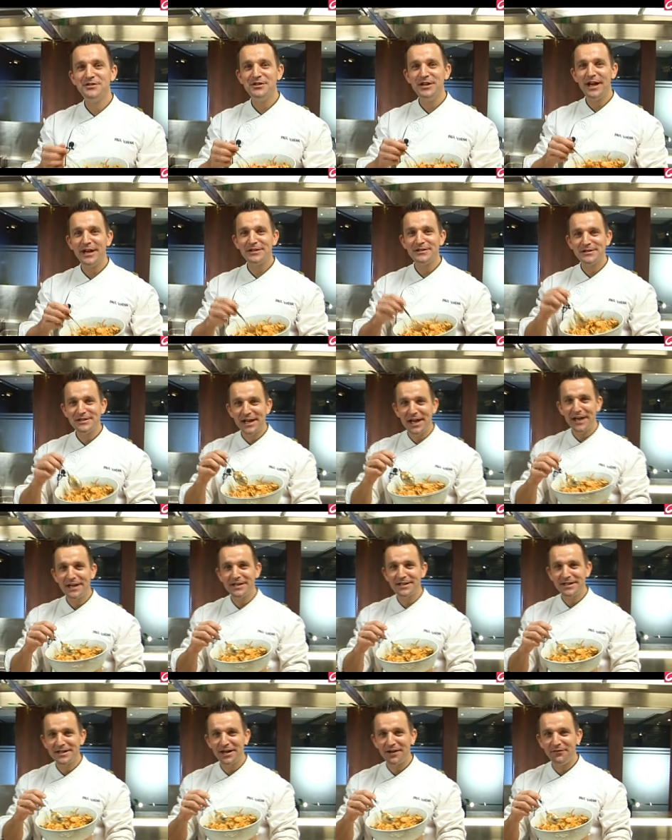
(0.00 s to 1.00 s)
just
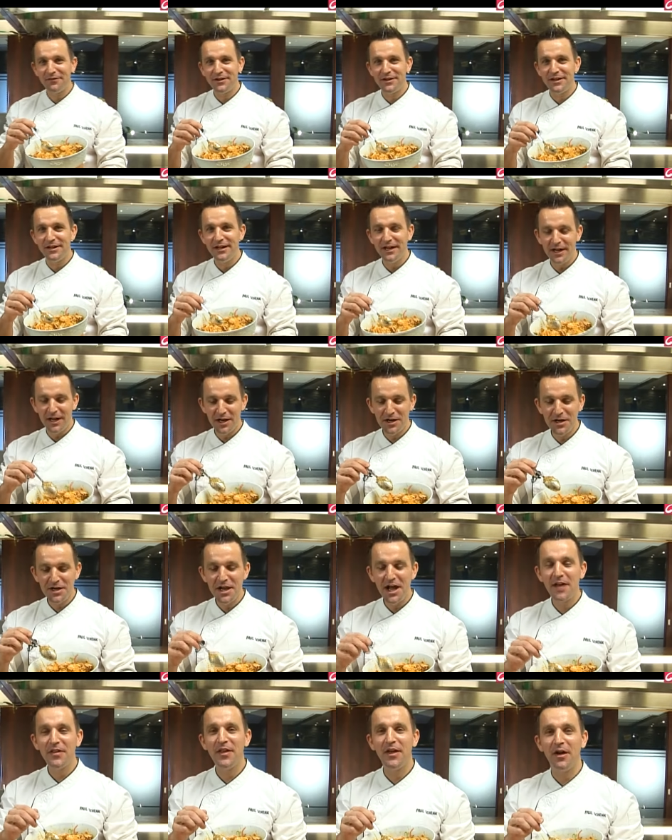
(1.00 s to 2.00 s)
uncovered
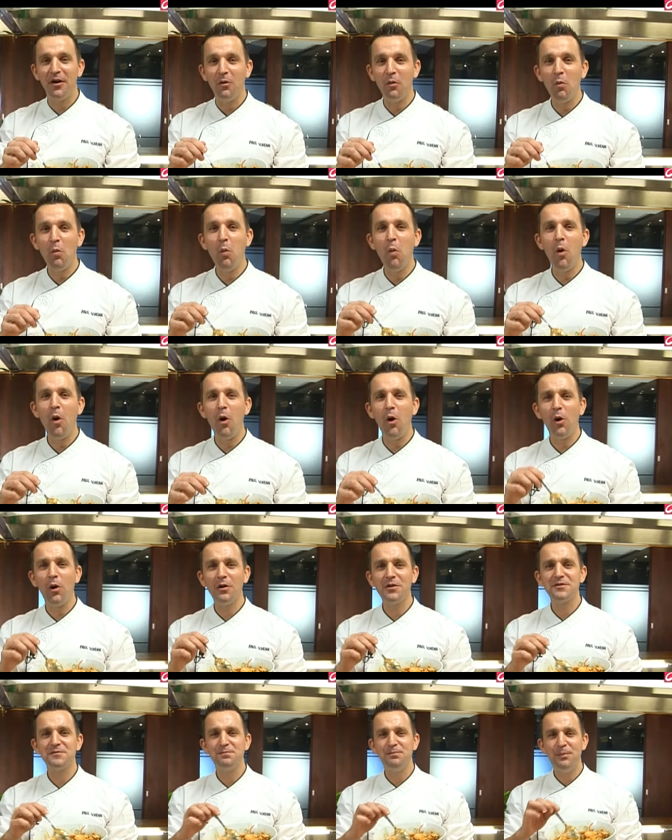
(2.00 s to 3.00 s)
another
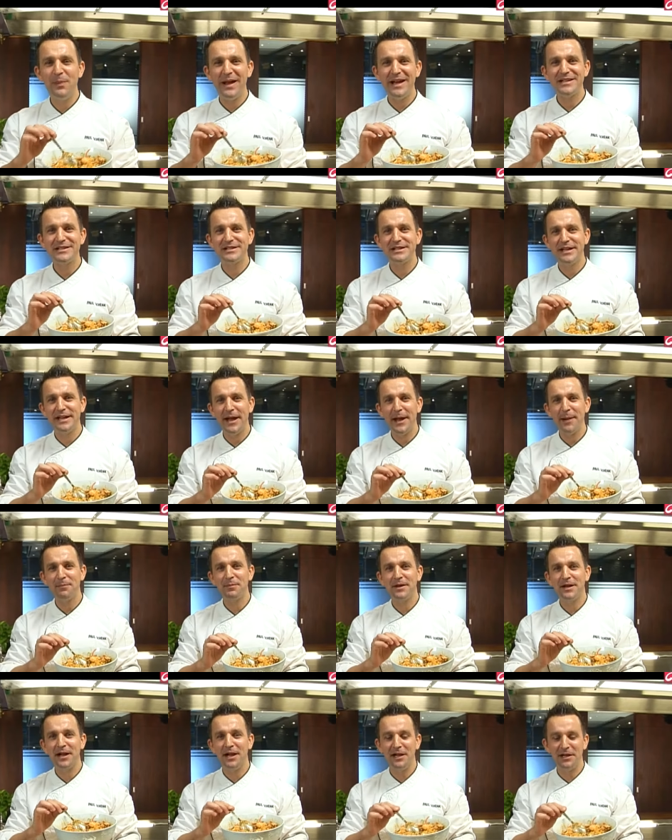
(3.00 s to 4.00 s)
world's best
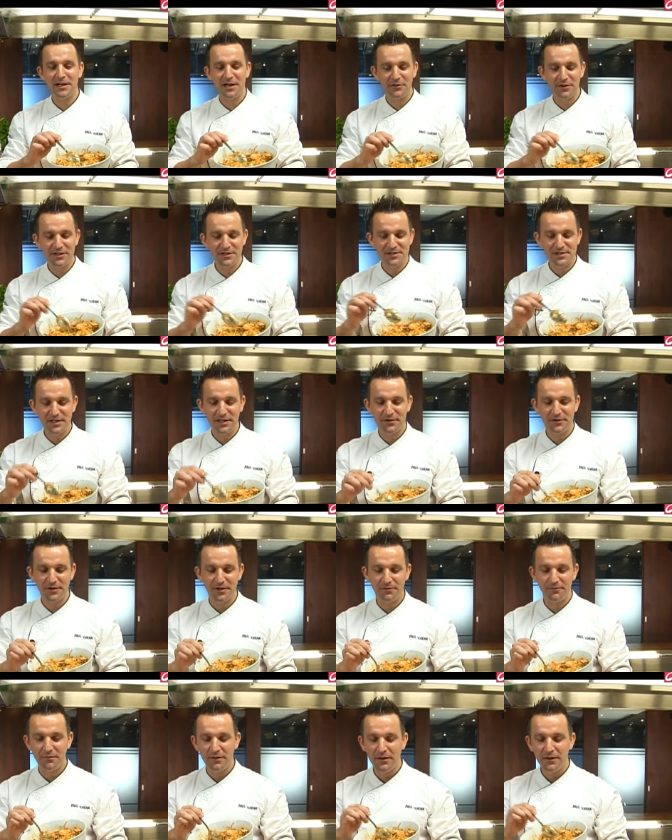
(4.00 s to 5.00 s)
kept culinary
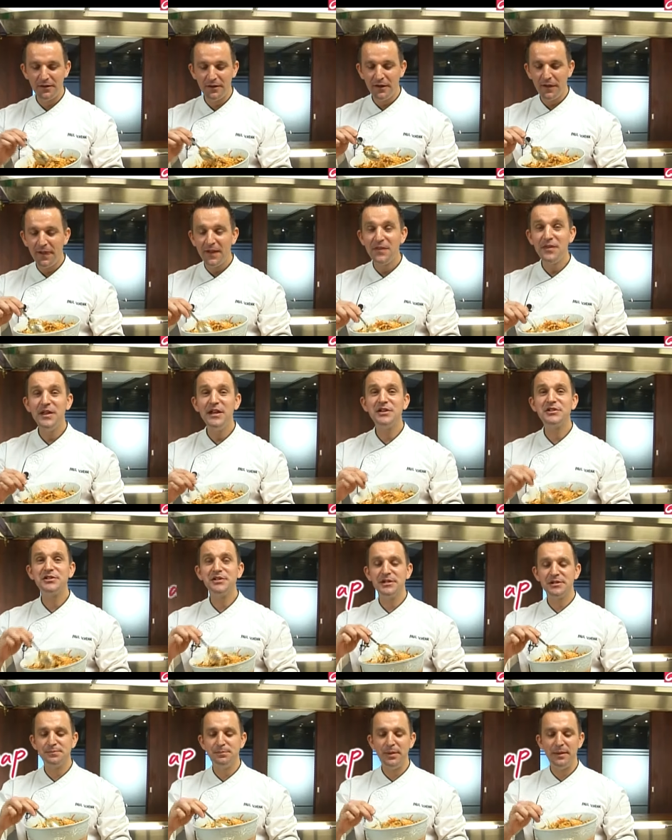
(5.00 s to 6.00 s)
secret.
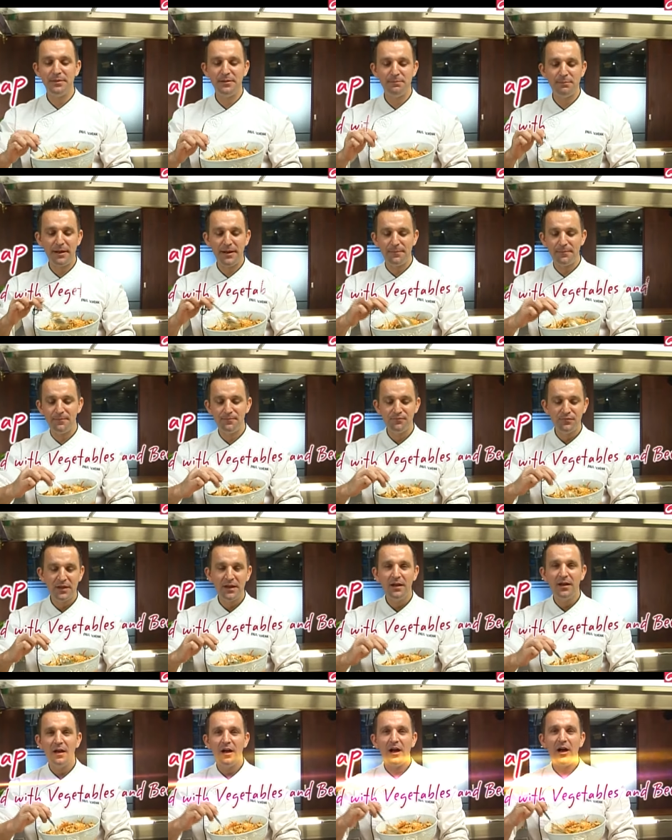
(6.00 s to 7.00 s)
This is bibimbap.
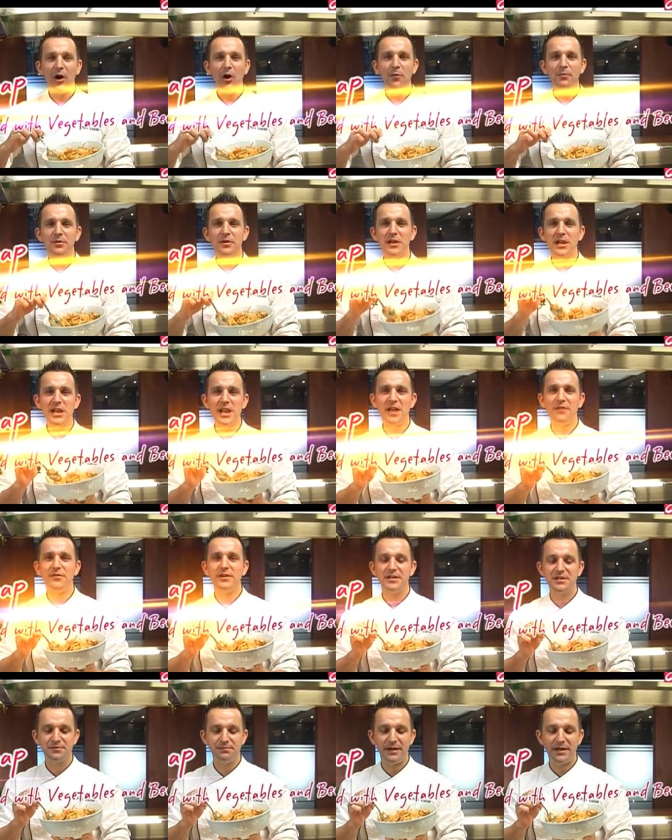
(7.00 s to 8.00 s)
I hope you love
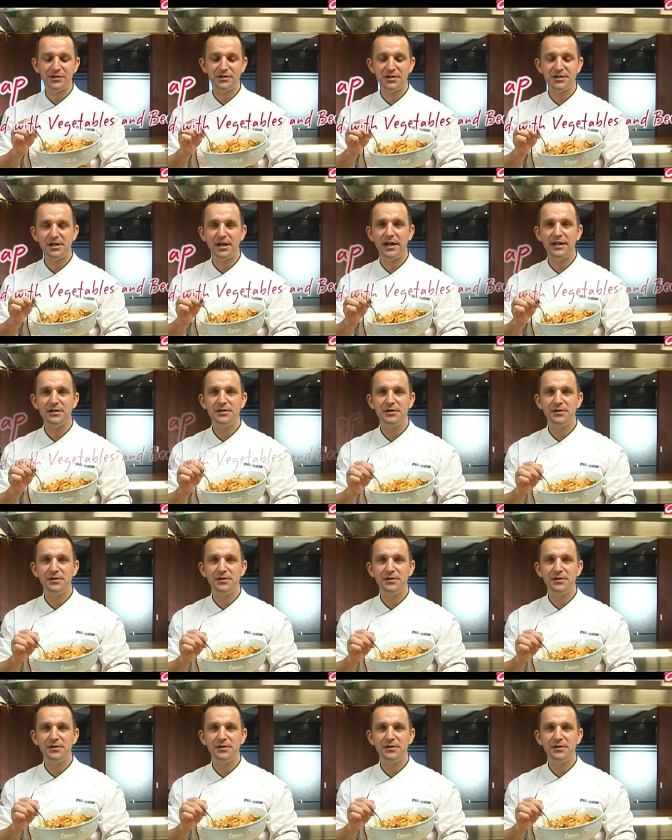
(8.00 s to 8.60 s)
it as much as I